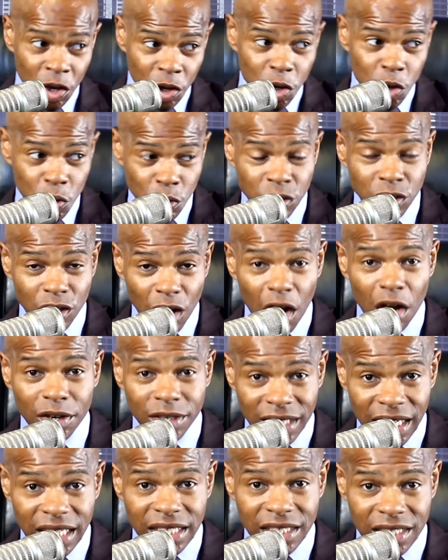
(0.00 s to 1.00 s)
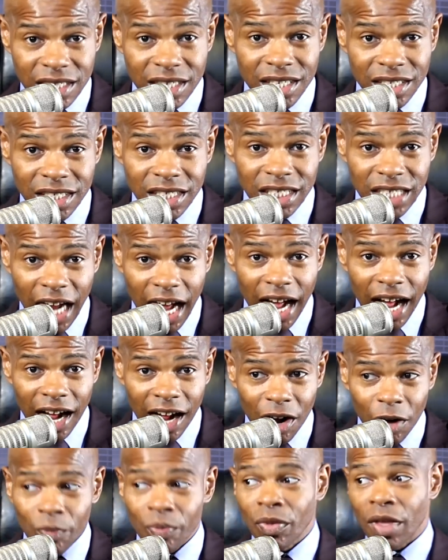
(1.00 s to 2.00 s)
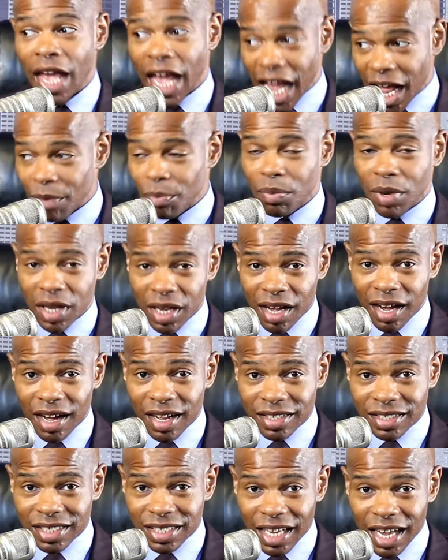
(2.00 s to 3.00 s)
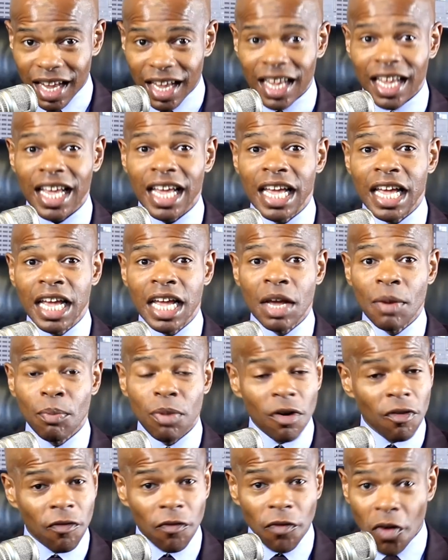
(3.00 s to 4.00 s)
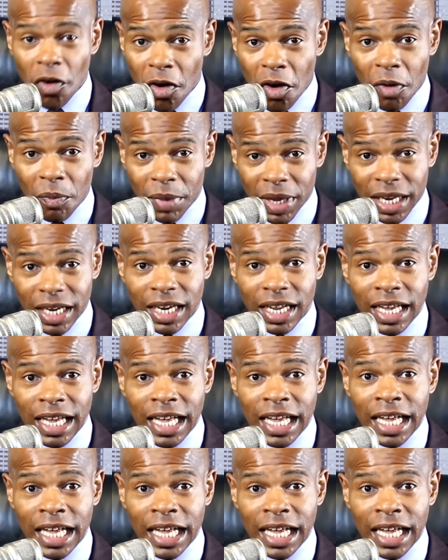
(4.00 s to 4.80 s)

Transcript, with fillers: You saw Destiny's Child and Beyonce performing.